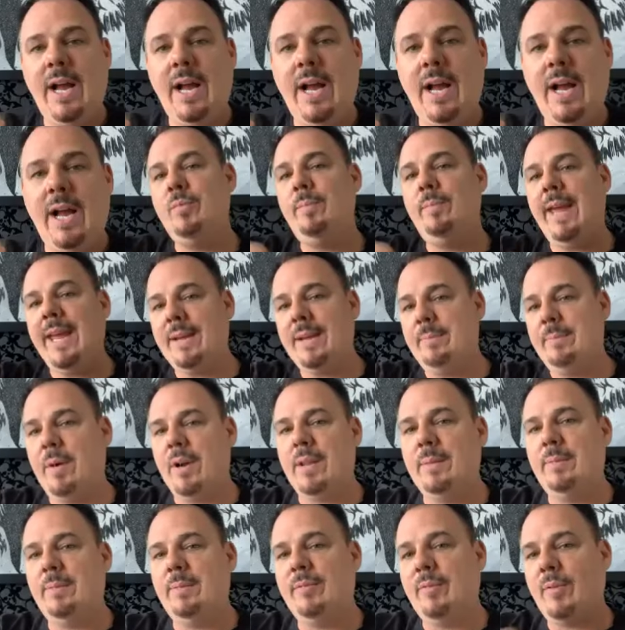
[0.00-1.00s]
to help you
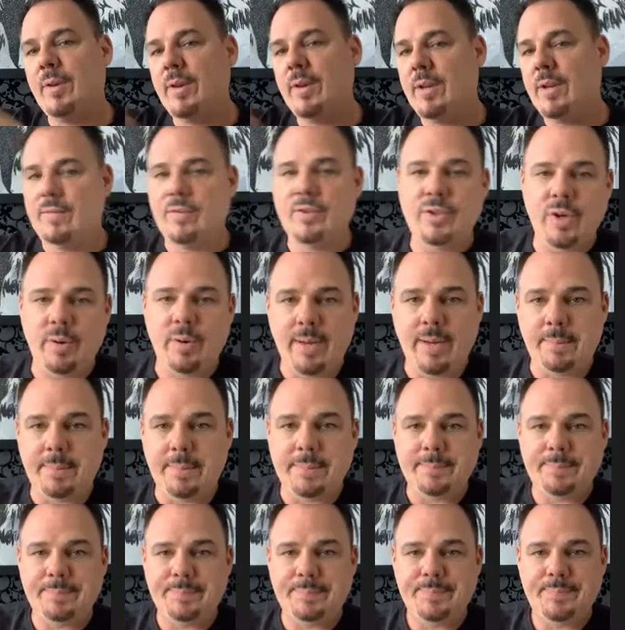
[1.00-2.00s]
make money before you even
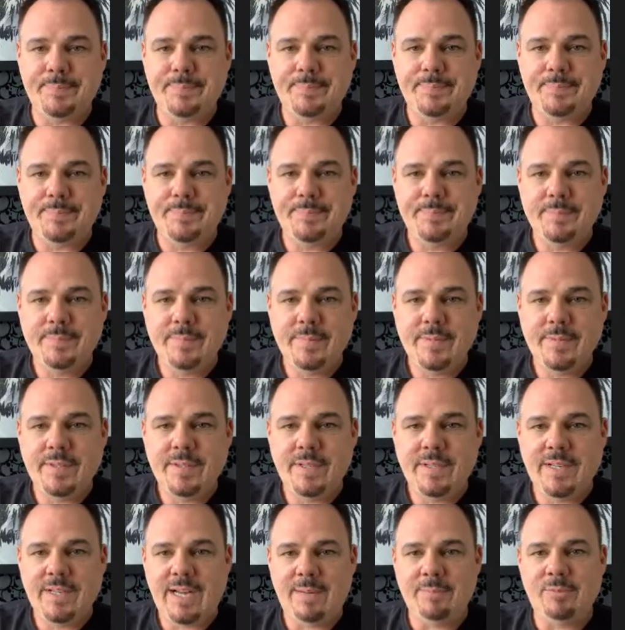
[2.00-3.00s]
show up.
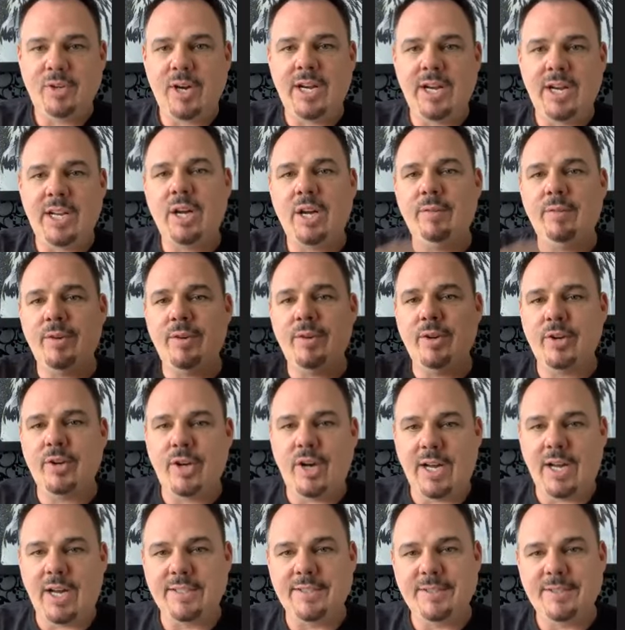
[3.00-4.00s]
I'm trying to cover your
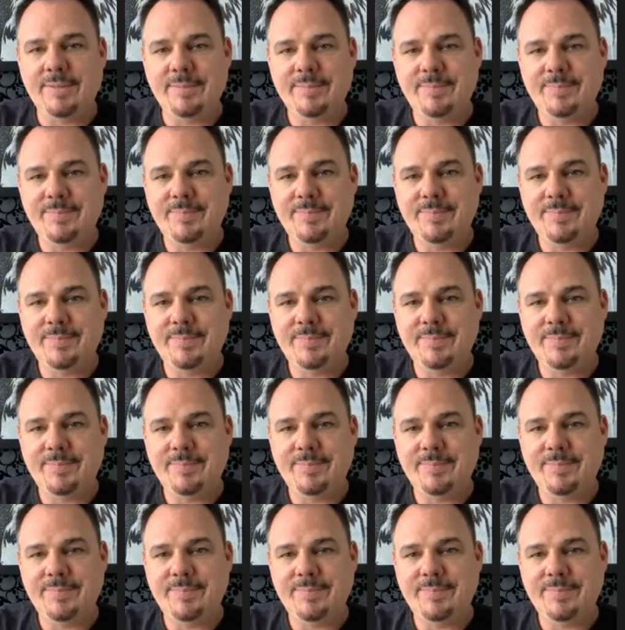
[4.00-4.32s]
costs.